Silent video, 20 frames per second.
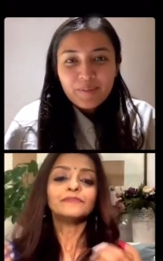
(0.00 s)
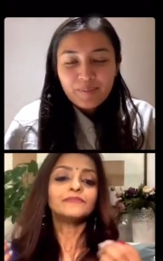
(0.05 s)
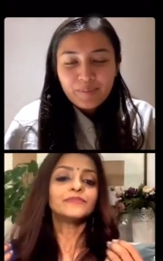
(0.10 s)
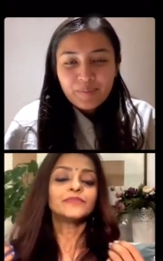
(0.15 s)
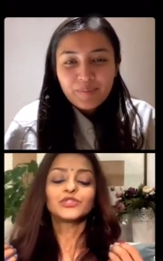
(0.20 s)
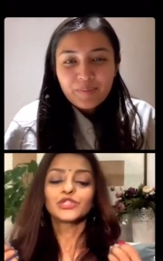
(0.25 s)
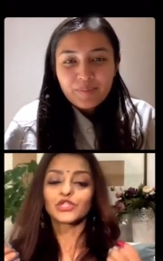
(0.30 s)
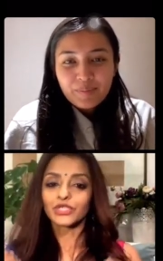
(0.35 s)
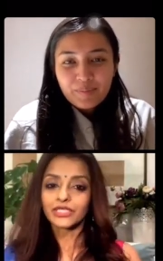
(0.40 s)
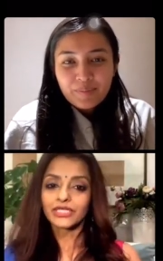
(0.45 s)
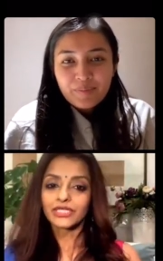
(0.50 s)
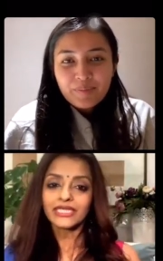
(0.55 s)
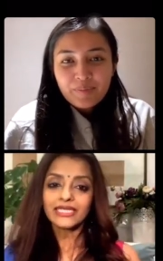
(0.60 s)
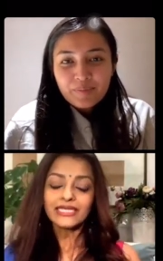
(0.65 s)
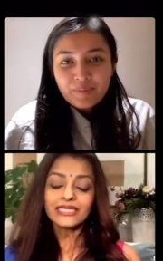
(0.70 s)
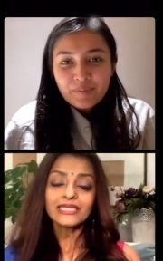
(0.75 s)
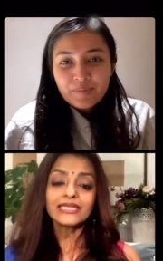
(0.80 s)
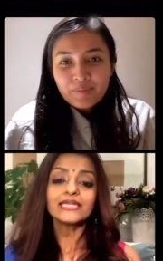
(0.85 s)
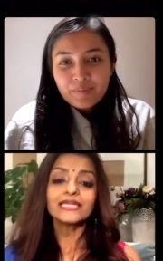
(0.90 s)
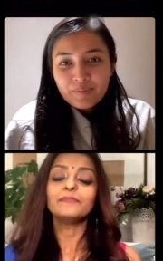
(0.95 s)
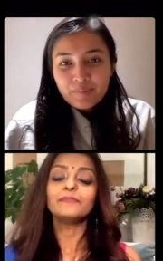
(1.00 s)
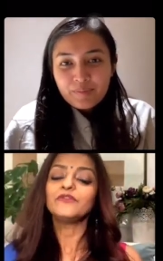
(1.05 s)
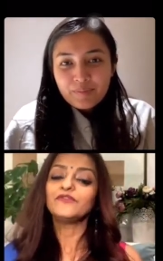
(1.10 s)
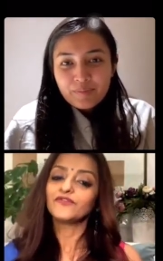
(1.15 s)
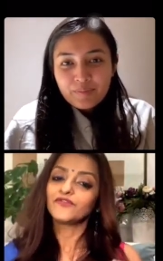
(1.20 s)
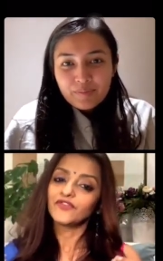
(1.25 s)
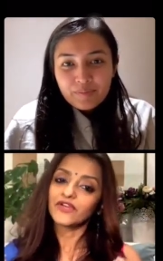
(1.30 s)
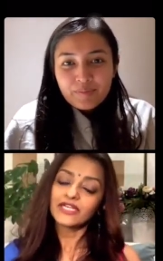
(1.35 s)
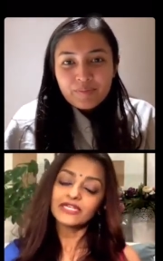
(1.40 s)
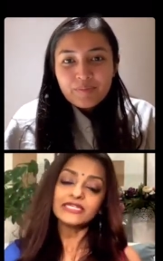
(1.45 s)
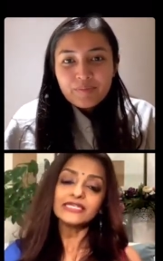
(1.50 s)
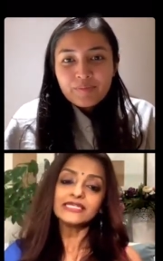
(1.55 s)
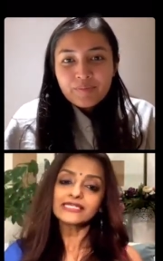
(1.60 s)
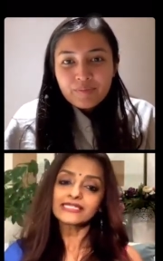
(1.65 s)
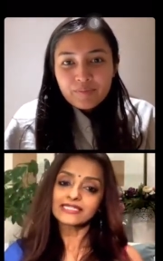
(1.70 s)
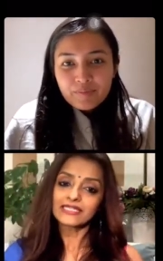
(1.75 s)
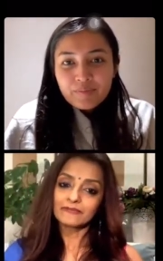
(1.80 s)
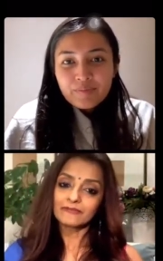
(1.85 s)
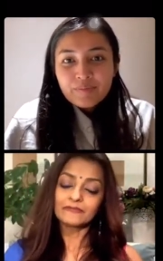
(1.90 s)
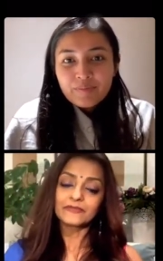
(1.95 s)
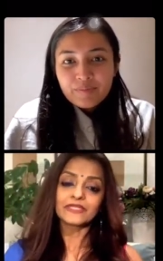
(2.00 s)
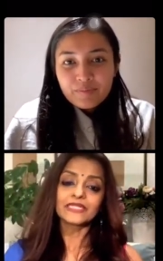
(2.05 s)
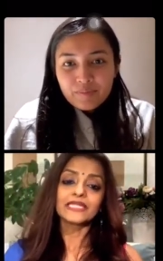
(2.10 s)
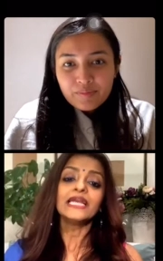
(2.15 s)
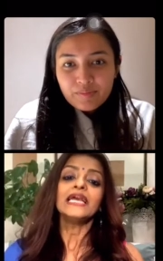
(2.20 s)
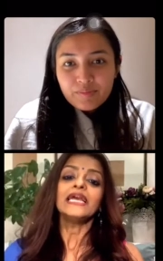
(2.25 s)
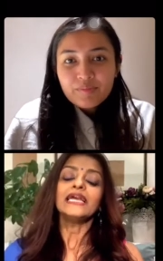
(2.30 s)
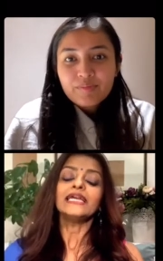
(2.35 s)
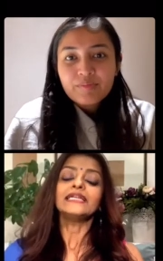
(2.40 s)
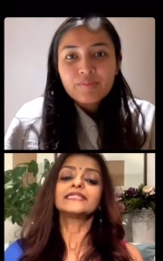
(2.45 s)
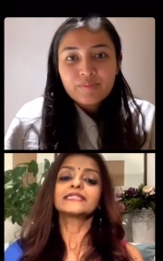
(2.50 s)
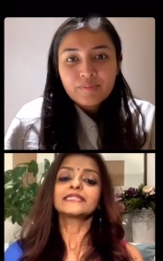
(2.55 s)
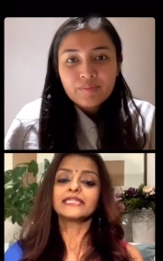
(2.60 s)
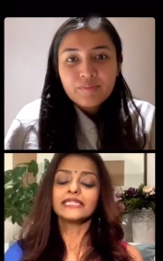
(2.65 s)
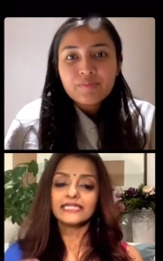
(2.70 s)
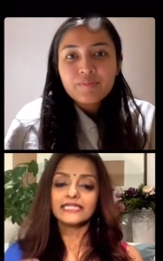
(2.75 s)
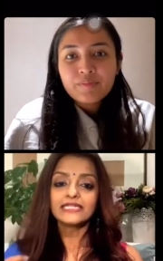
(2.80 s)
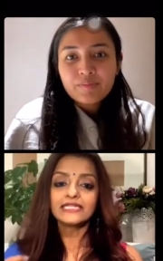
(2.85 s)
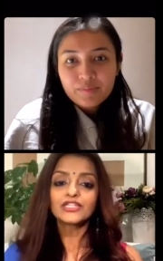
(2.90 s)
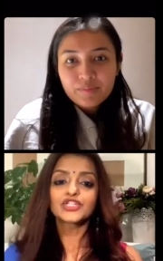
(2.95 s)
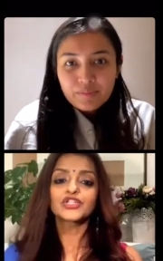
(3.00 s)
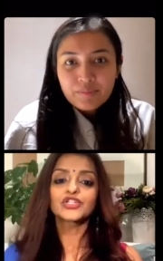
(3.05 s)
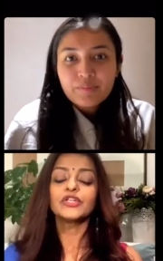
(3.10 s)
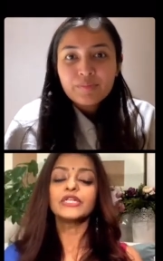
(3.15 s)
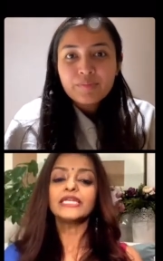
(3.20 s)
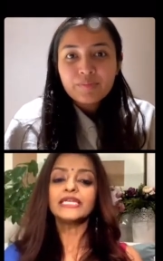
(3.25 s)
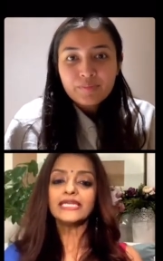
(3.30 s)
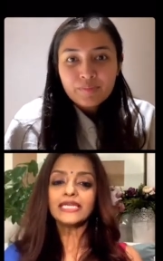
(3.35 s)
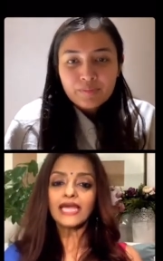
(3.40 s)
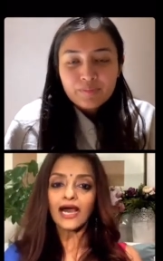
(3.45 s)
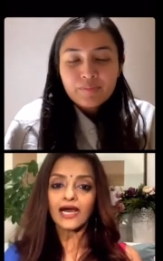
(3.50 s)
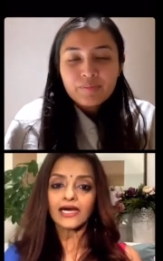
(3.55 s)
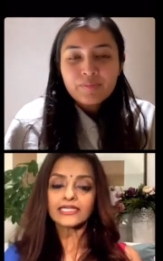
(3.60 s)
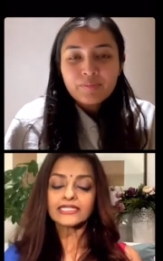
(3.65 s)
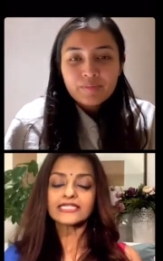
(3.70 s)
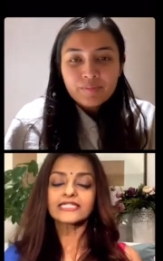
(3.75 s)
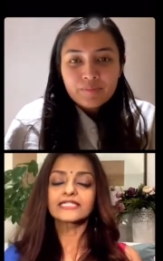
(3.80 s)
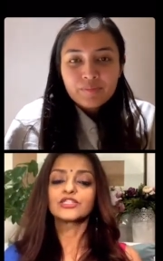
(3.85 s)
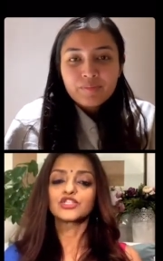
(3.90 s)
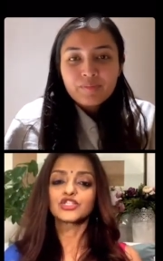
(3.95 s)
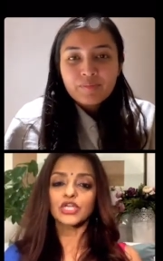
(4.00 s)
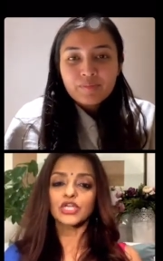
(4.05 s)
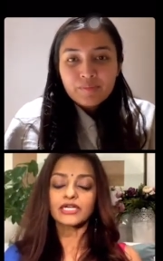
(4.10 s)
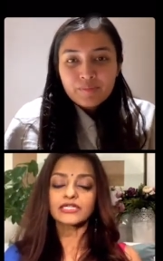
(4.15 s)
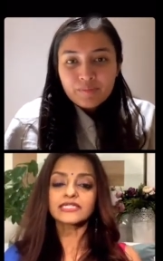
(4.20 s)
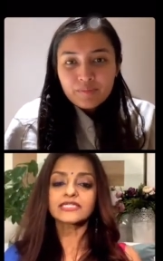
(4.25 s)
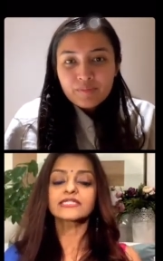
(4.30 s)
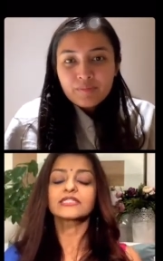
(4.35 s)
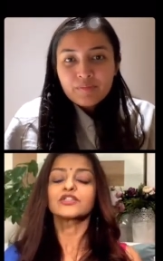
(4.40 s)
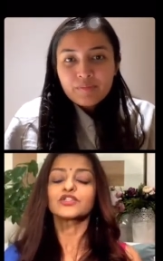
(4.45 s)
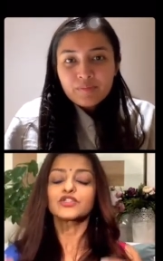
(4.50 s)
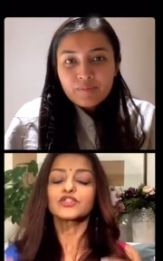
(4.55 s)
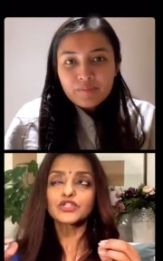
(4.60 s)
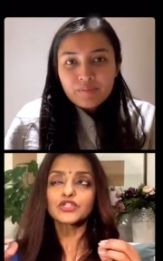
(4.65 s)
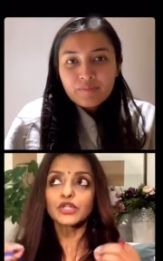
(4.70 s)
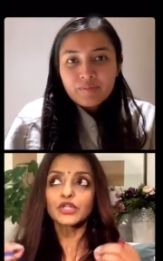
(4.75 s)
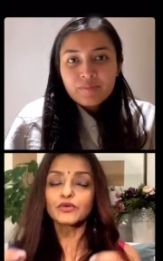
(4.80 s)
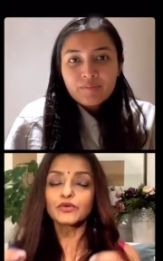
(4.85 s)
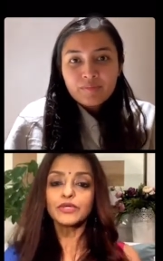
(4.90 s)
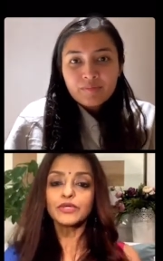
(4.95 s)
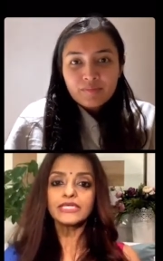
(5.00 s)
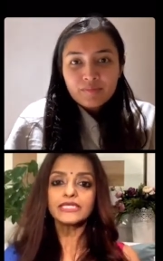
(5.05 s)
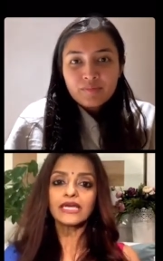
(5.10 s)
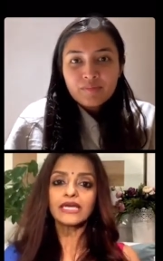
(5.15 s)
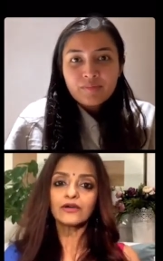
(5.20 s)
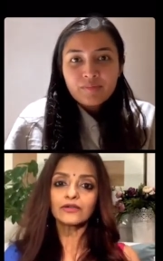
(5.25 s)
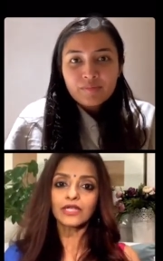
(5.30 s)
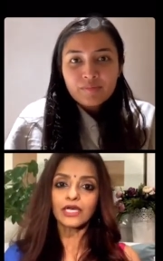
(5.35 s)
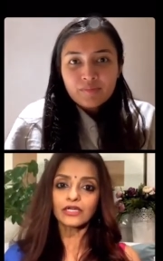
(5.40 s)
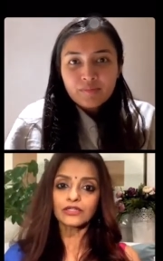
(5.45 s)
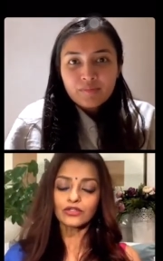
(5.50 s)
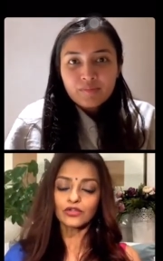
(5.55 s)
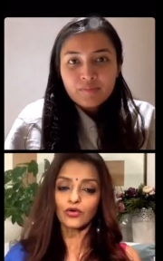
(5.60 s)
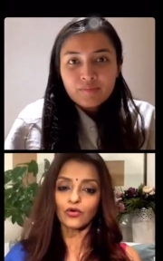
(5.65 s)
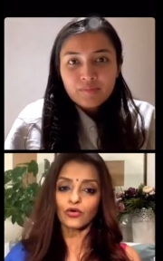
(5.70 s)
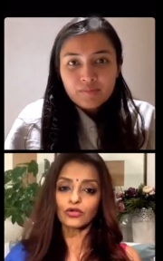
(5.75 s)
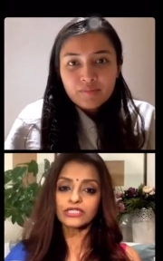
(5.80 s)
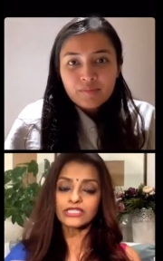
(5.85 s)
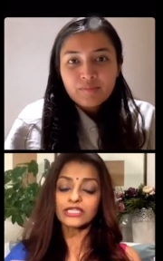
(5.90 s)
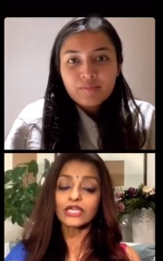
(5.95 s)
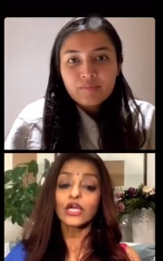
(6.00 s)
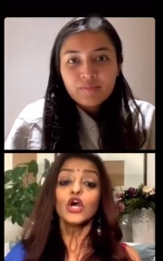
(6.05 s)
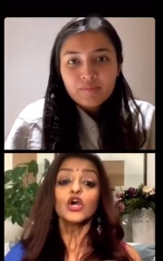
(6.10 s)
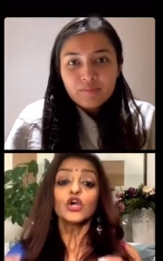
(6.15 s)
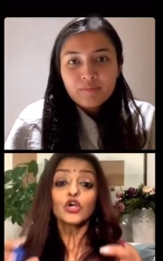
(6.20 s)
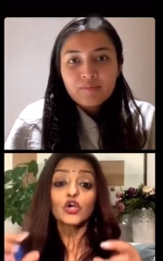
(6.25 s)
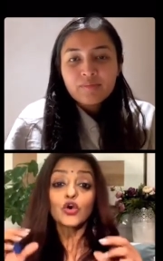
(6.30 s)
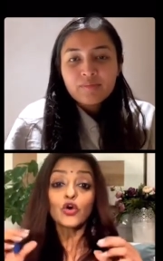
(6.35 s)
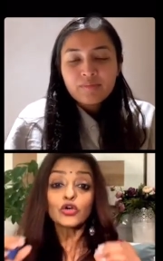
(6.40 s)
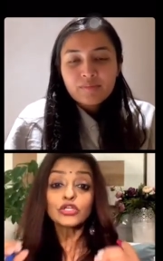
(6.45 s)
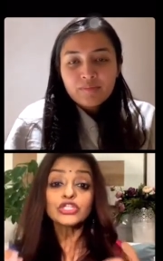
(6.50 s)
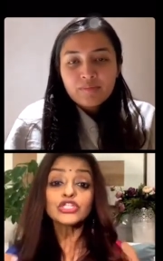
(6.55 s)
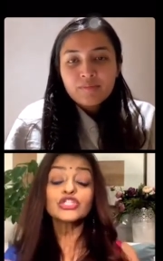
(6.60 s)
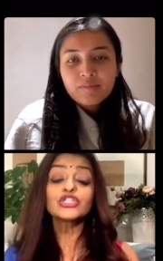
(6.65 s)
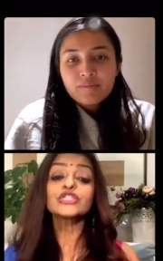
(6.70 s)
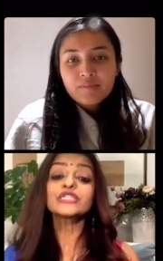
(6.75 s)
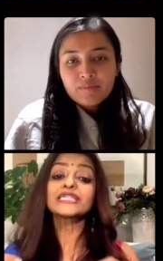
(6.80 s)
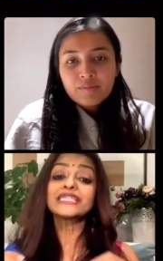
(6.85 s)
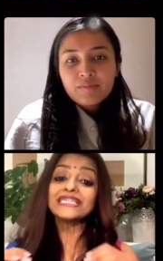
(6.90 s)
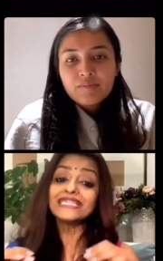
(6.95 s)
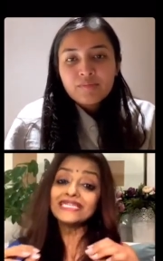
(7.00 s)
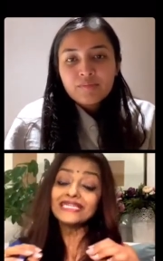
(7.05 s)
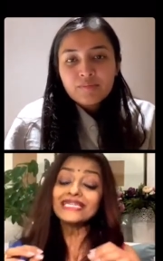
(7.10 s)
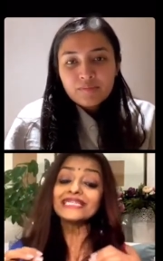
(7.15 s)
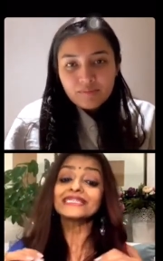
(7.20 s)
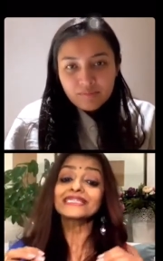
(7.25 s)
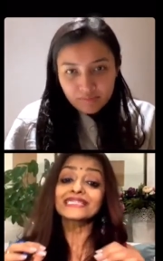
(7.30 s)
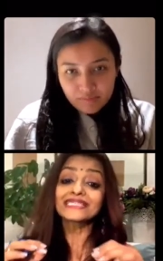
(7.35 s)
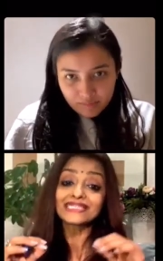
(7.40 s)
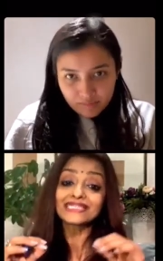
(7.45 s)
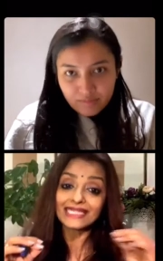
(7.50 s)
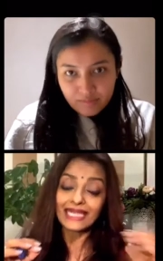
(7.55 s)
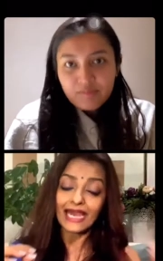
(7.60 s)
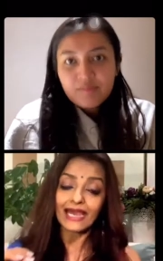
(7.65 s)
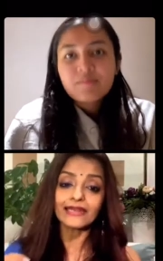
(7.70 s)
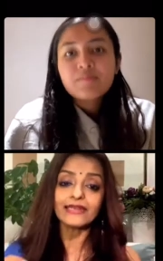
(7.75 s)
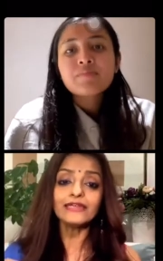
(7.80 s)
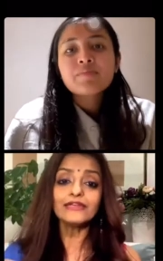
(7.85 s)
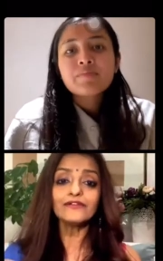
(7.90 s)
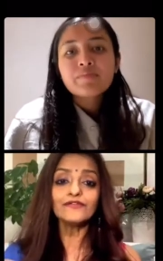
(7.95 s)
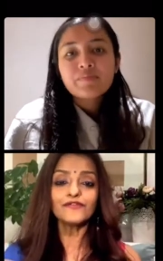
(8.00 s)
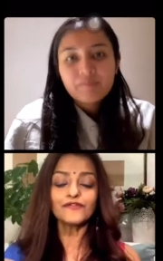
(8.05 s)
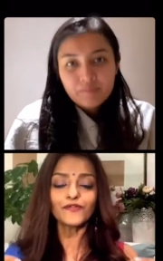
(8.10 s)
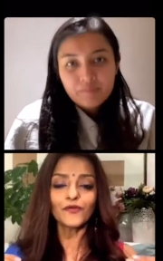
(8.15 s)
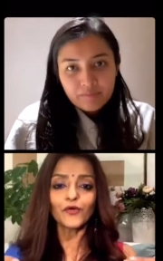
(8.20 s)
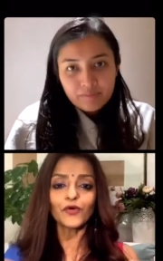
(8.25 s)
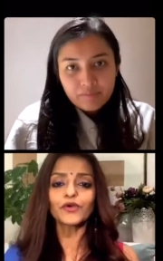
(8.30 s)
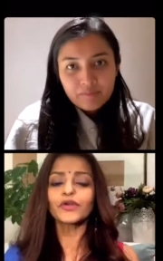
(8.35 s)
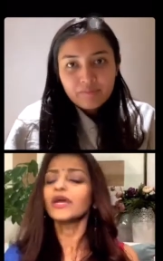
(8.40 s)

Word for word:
Speaker 1: Journaling can be very simple. It's literally us just slowing down our thoughts, consciously scanning for.